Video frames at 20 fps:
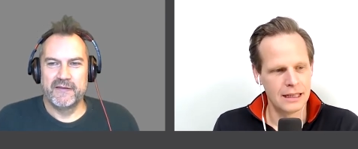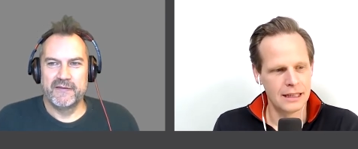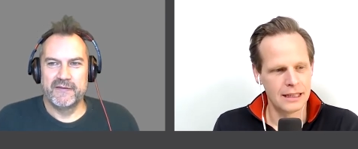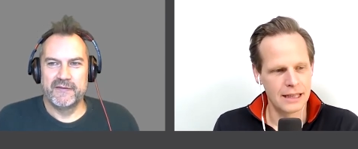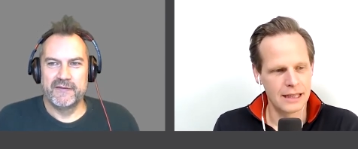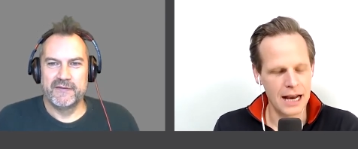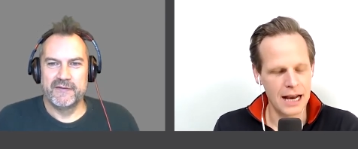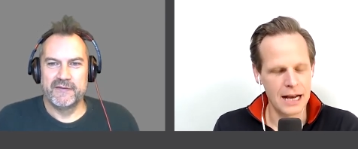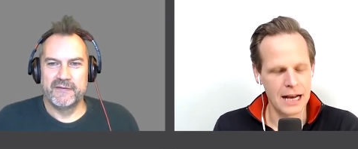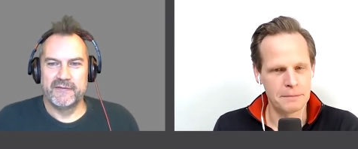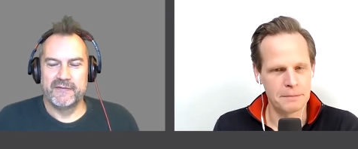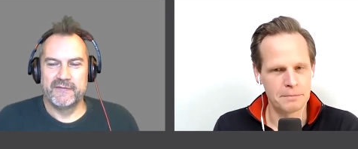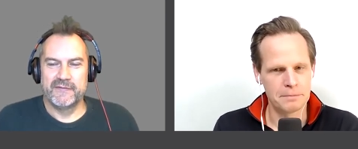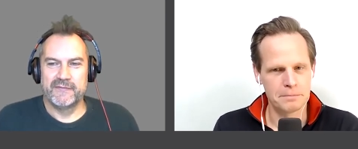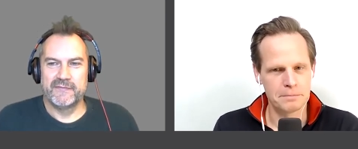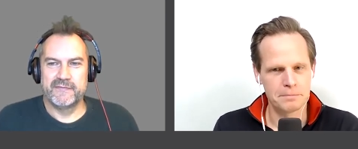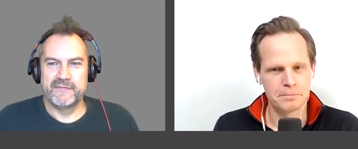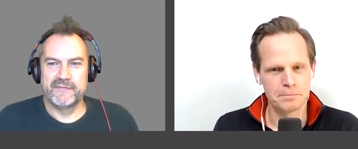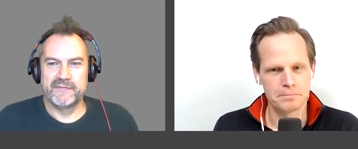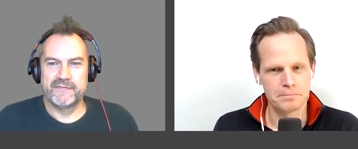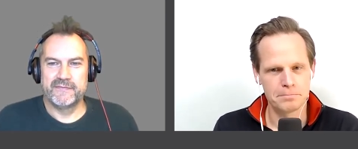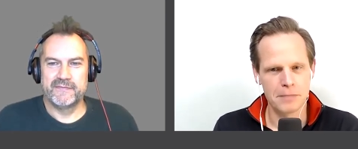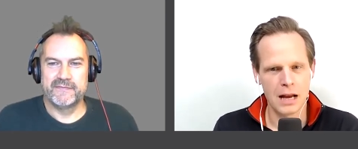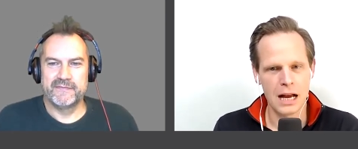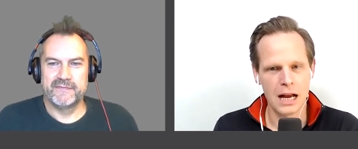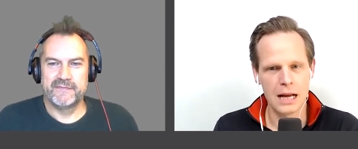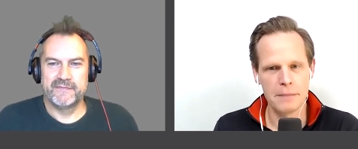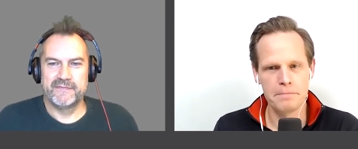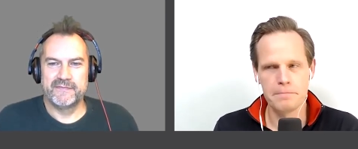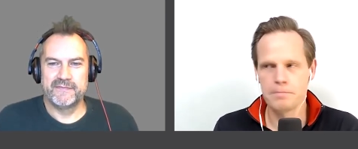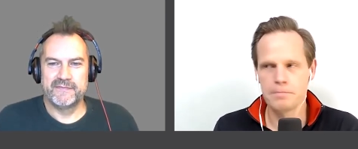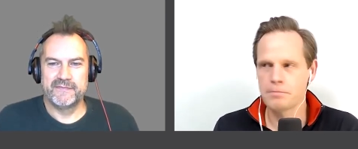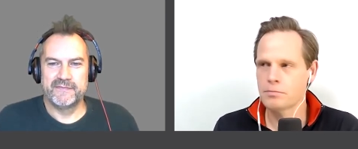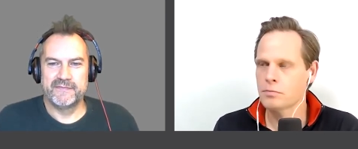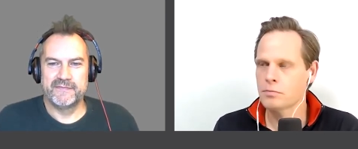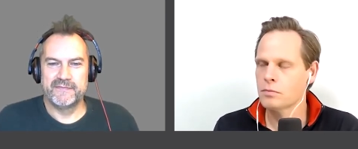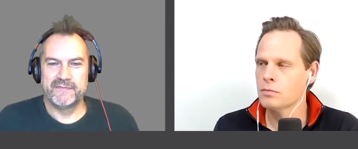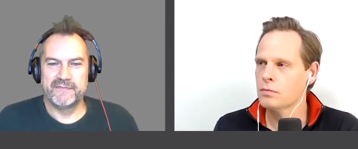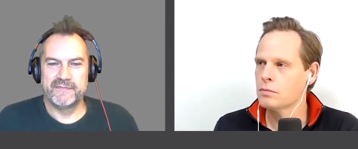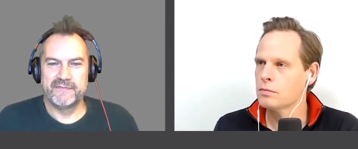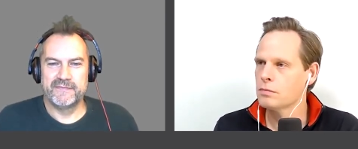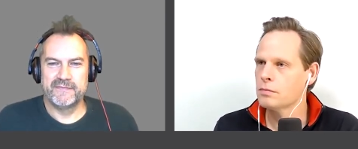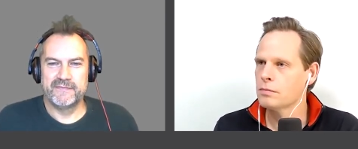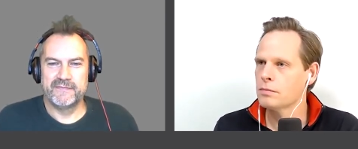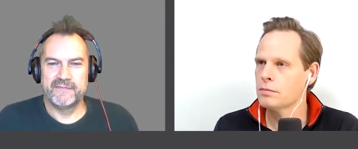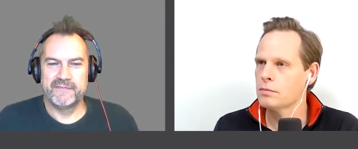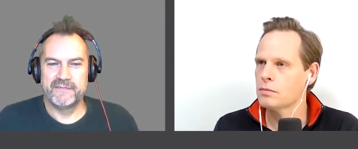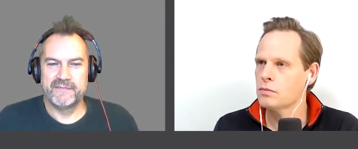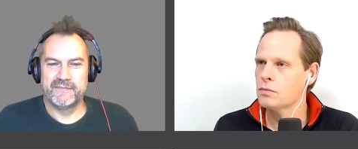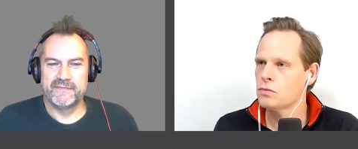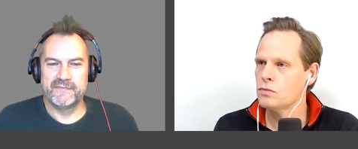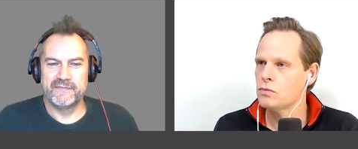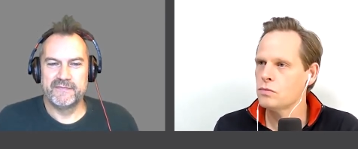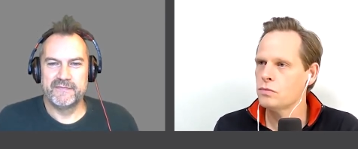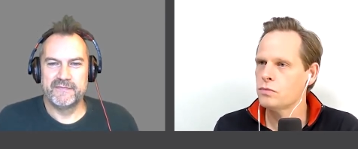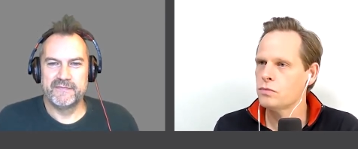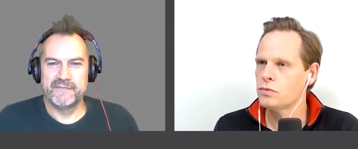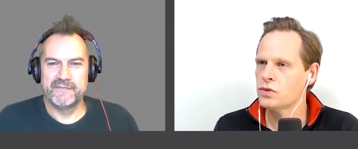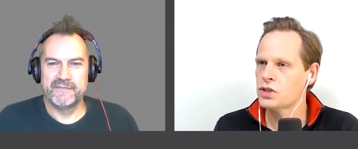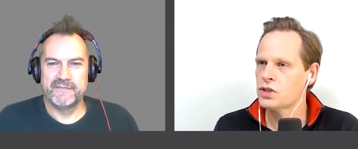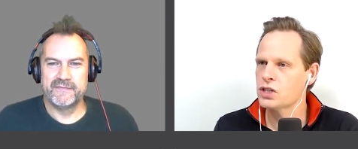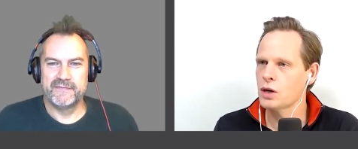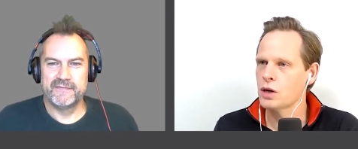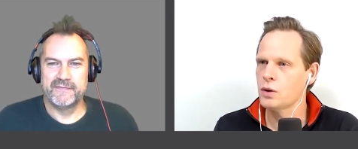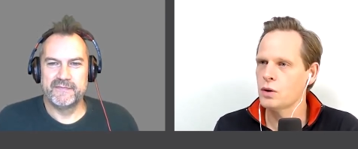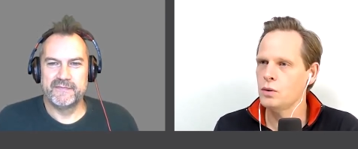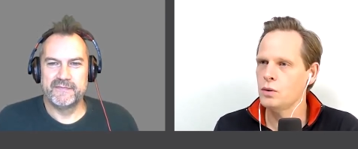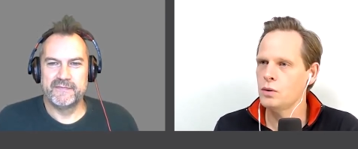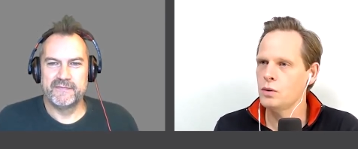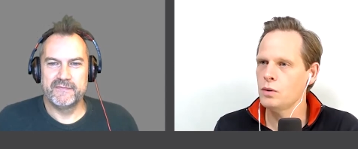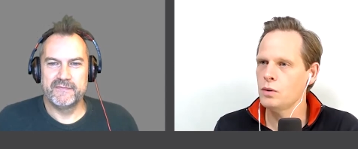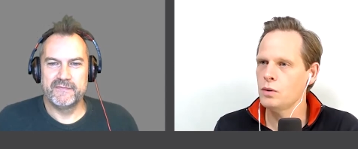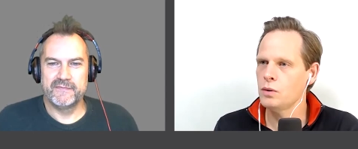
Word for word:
Speaker 1: Yeah. Um, so